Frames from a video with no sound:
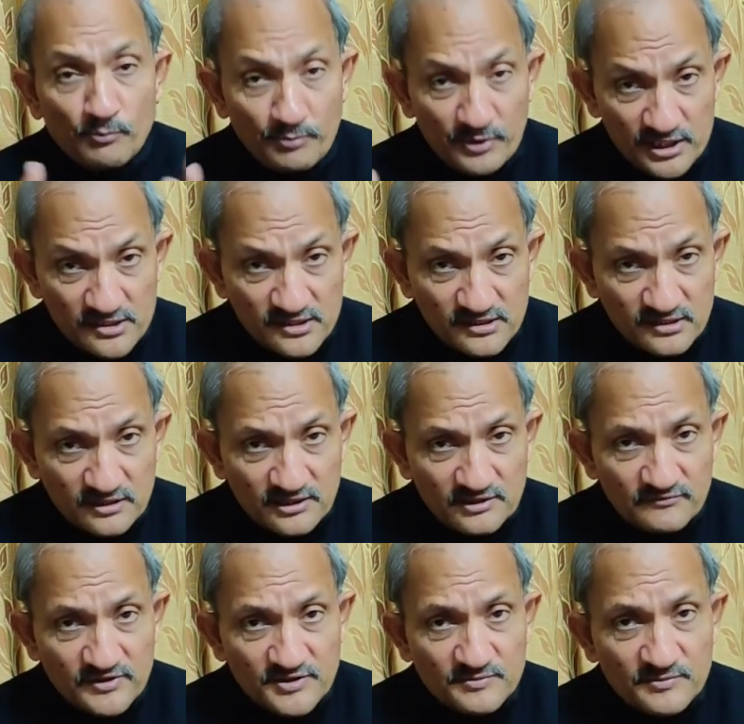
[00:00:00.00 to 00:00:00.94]
Personal
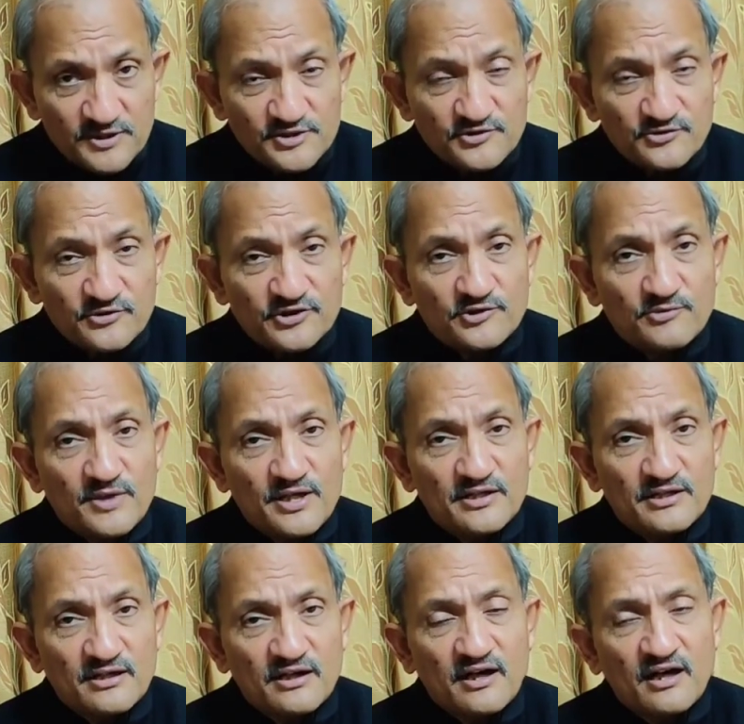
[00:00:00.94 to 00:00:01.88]
investments, you buy
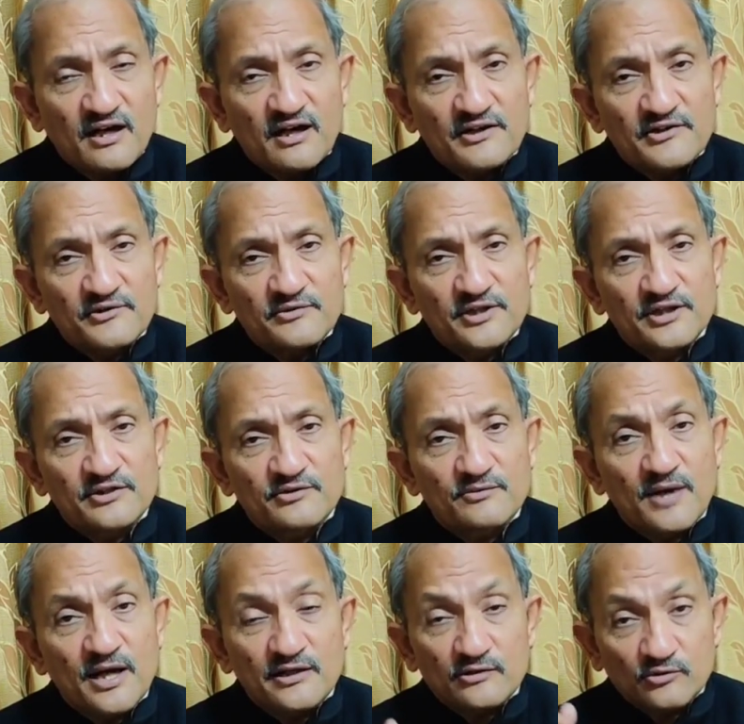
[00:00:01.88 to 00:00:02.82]
a car, you need to
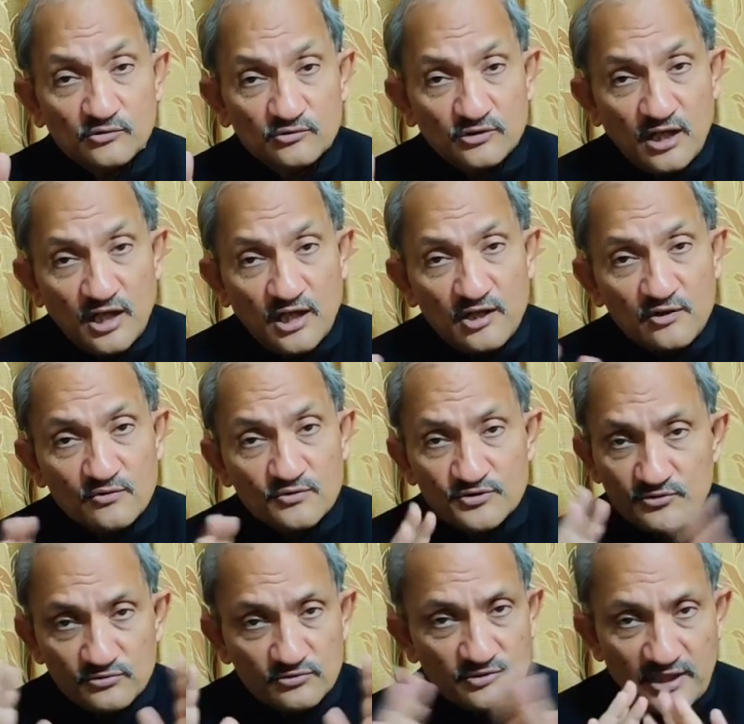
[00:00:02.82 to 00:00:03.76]
buy your own
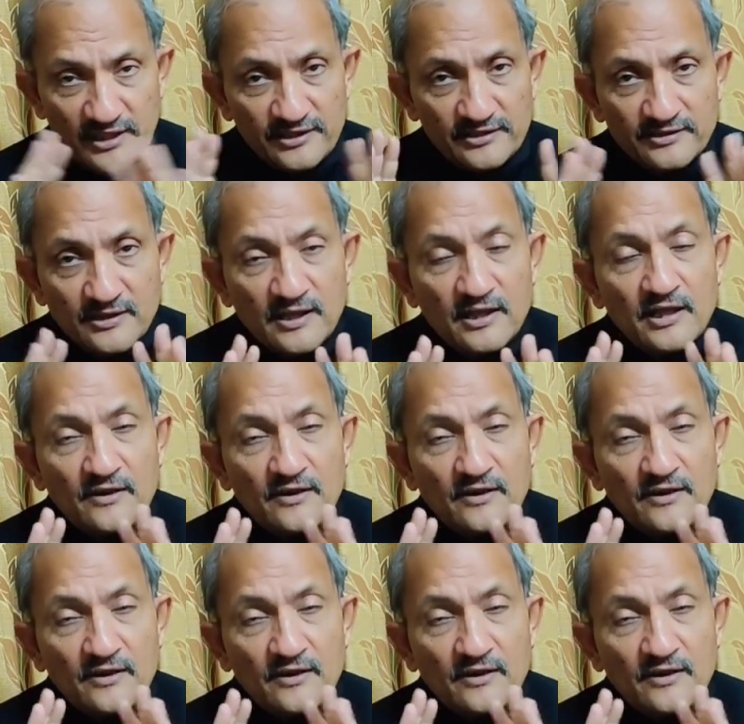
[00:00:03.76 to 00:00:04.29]
house, right?